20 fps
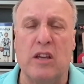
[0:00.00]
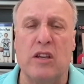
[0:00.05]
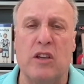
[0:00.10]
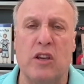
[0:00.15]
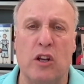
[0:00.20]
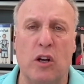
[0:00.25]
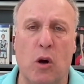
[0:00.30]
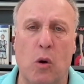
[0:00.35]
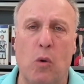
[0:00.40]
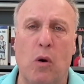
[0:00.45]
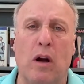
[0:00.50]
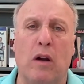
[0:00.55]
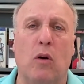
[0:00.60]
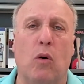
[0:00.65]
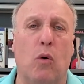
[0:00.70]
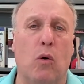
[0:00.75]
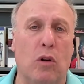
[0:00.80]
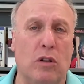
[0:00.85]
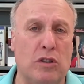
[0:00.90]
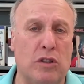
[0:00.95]
You don't want
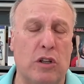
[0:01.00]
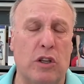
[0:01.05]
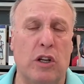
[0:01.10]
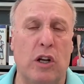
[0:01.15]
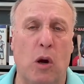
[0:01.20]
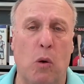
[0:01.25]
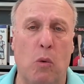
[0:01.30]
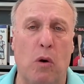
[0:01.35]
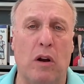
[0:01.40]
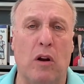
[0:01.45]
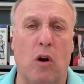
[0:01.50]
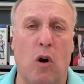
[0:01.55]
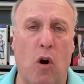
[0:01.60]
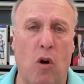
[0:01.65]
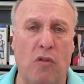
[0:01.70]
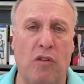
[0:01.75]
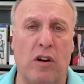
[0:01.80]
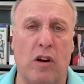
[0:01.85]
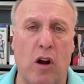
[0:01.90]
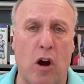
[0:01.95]
to
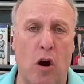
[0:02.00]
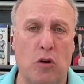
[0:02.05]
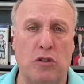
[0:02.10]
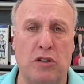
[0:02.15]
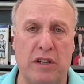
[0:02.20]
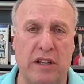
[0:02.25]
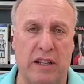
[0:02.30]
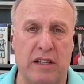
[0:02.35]
overcoach